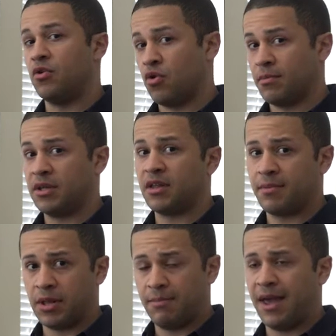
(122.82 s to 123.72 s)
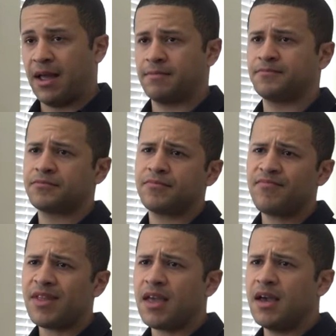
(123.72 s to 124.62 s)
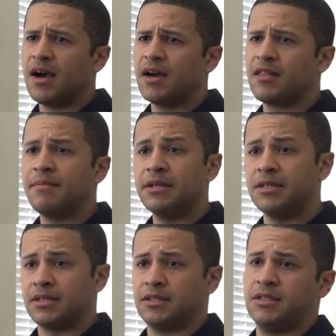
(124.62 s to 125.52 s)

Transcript: normally typically make in the buildings.